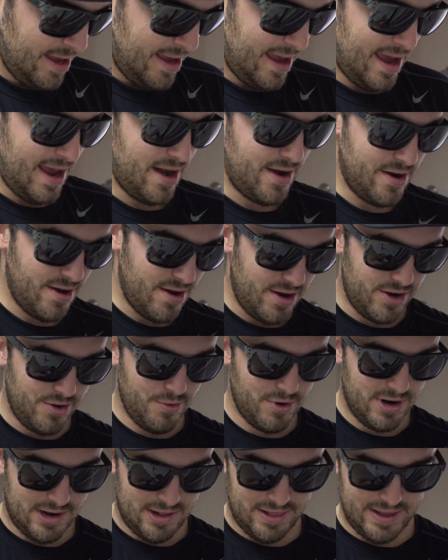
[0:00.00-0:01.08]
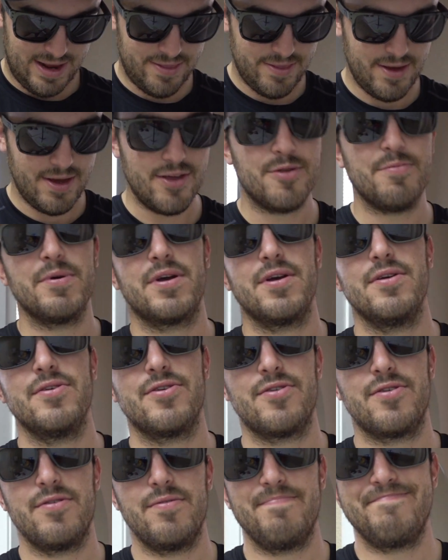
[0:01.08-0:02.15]
and you want to clean these
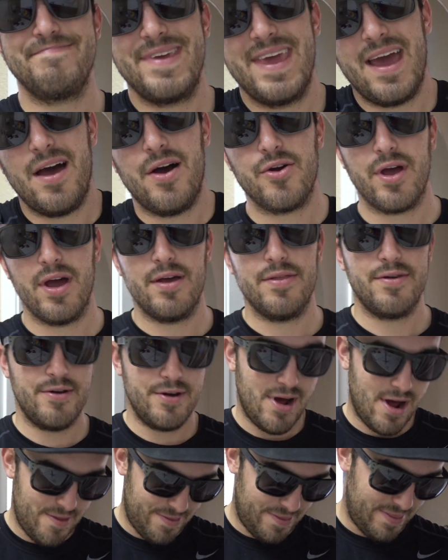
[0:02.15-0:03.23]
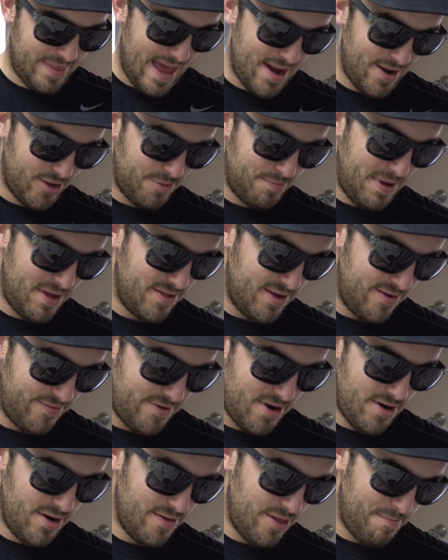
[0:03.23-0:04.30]
because, yeah, okay, they're not that expensive.
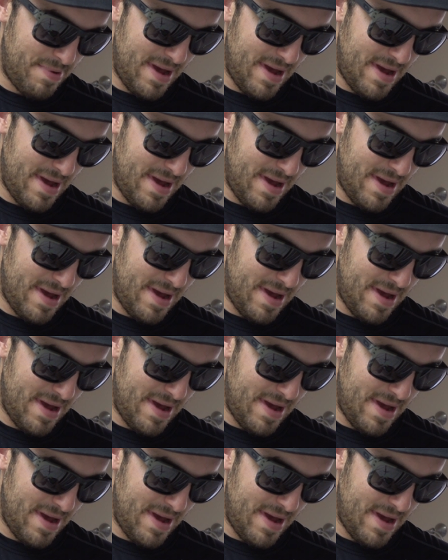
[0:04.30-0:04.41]
The